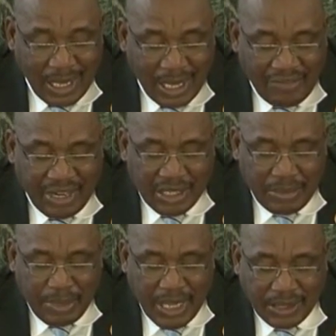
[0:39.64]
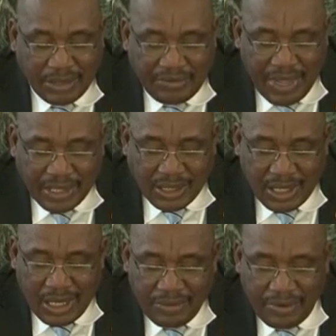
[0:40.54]
leveraging pension funds
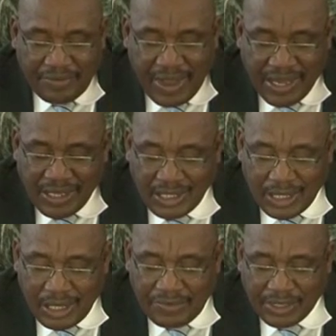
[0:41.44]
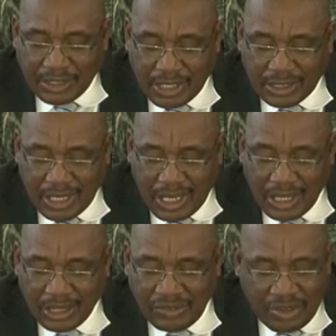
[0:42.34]
for financing infrastructure
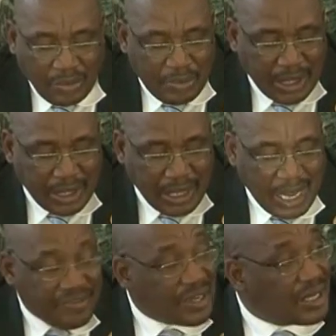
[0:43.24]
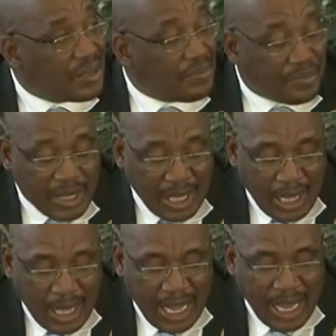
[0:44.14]
development in Africa.
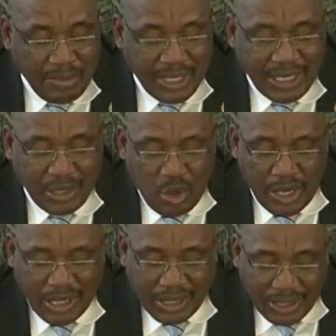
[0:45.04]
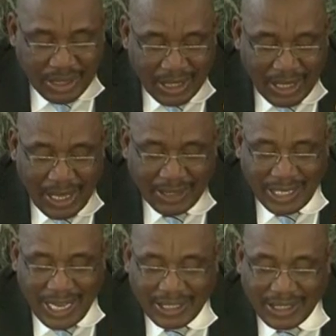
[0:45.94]
I am indeed honored and
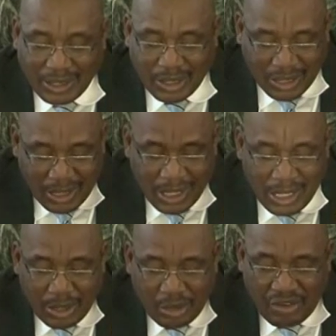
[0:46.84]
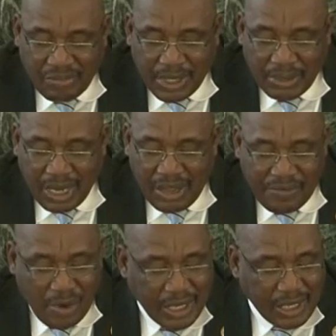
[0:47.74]
delighted to have been
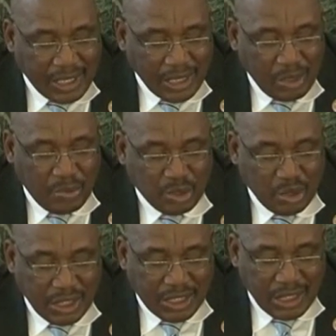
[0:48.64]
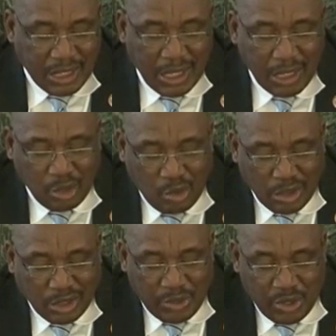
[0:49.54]
afforded the opportunity to
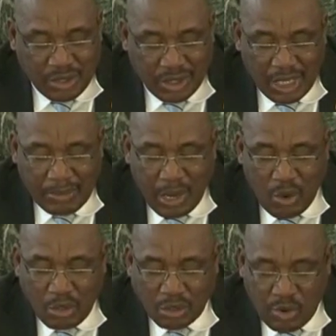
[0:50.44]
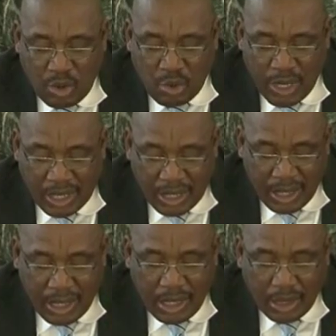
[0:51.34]
contribute in my own small way
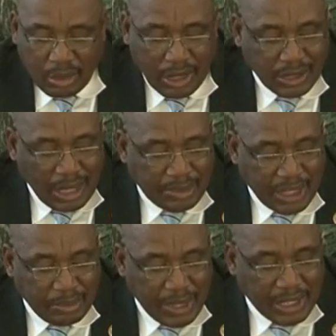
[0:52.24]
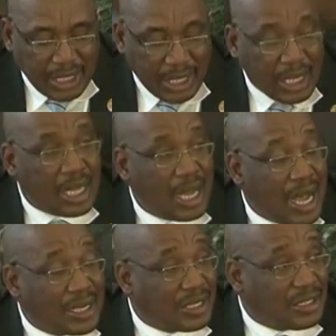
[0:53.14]
to the subject matter
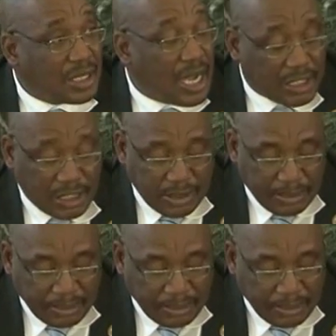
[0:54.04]
under discussion.